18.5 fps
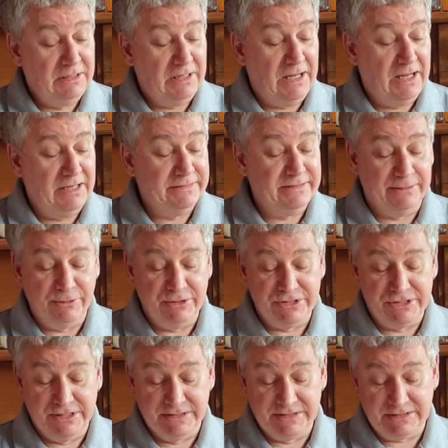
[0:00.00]
and I
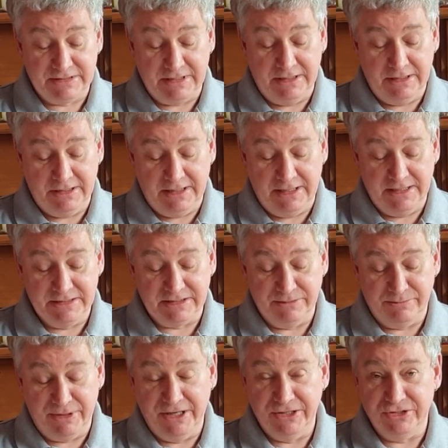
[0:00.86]
would just ask
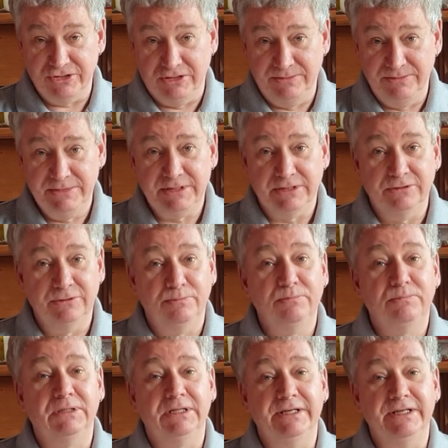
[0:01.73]
the pendulum, so
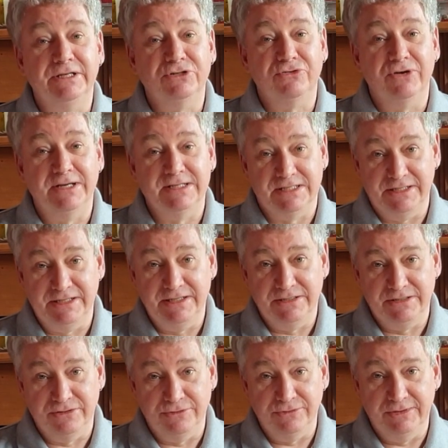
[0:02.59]
please
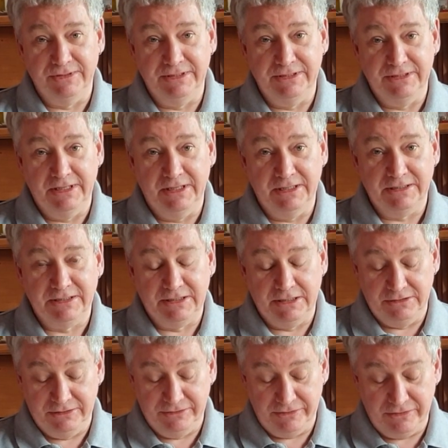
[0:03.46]
resonate to the
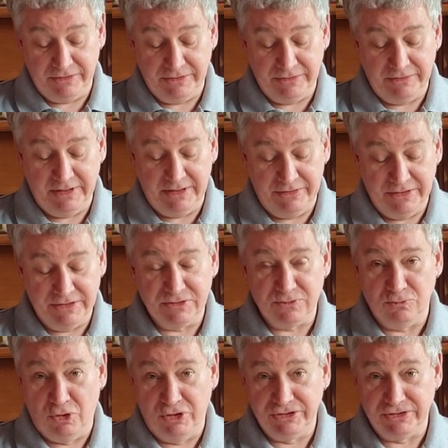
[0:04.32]
colour that
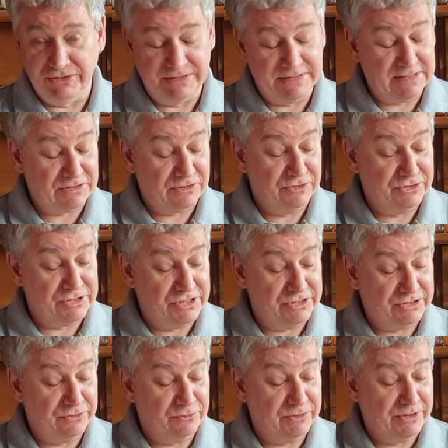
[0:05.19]
this water is
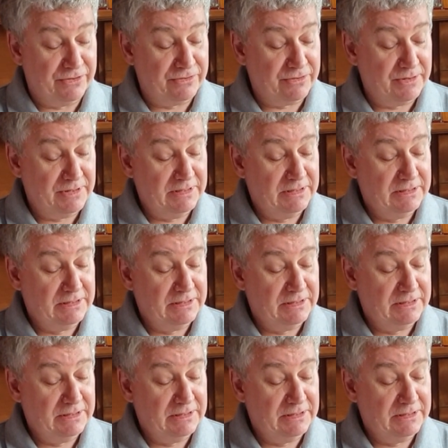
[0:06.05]
associated with,